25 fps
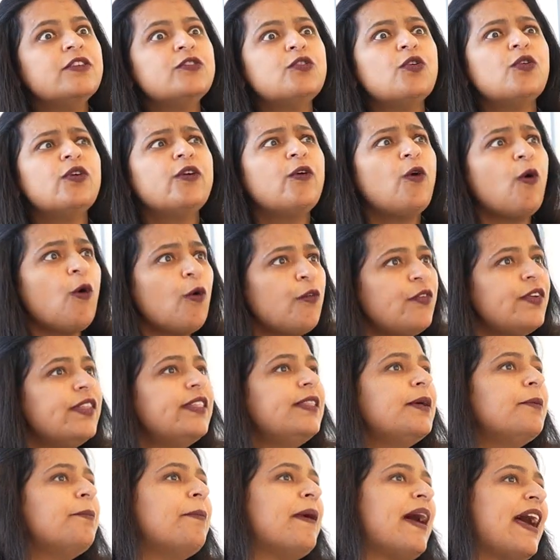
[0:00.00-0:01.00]
So go with
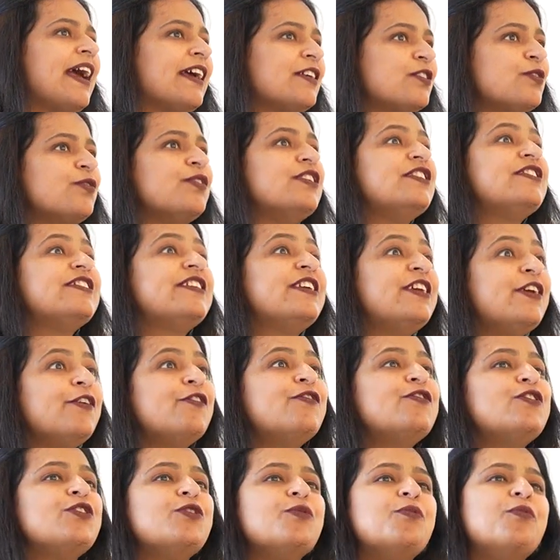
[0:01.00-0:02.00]
the banks which
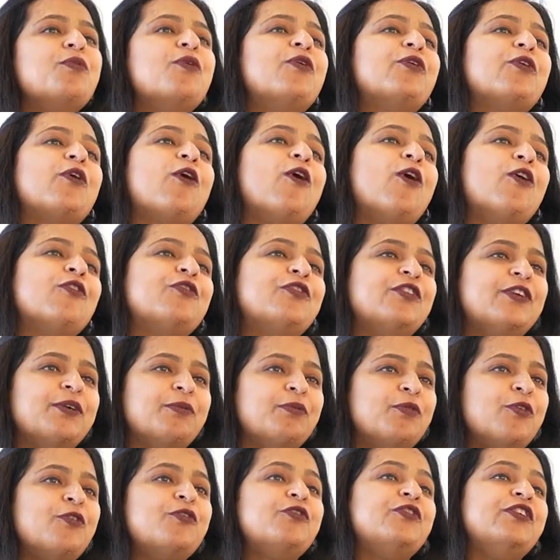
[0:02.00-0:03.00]
gives you more offer,
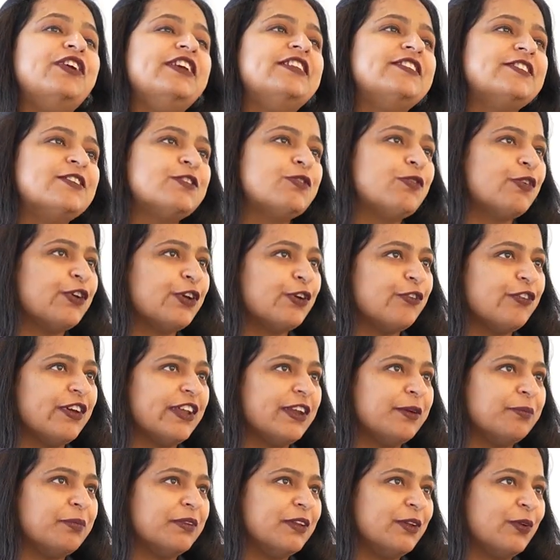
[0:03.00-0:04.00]
more features for your
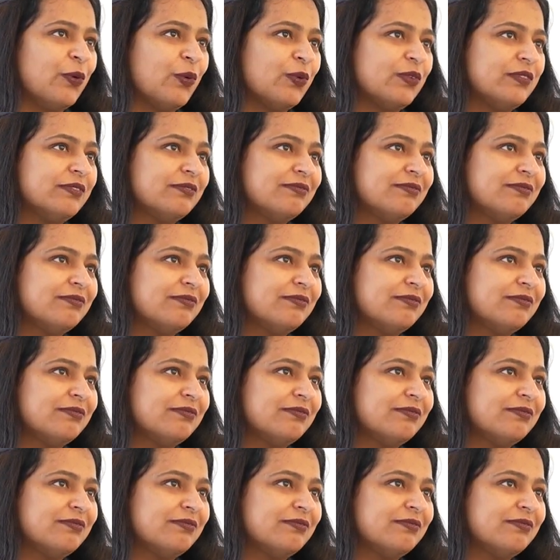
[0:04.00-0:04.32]
variable loan.